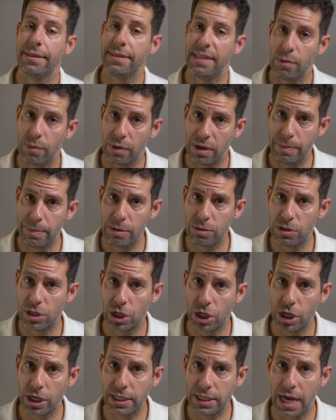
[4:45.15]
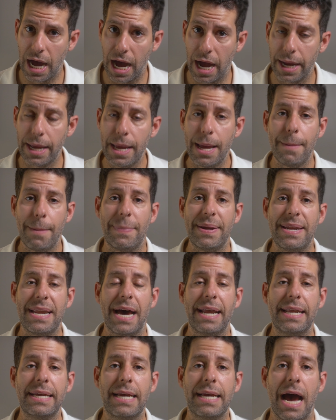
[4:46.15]
They want to be with a good guy, but
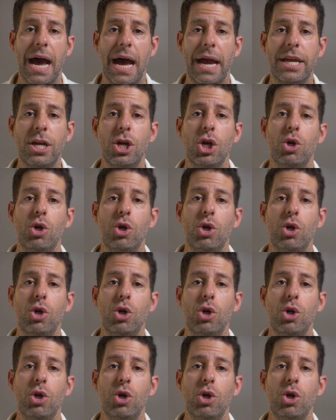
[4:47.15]
not a guy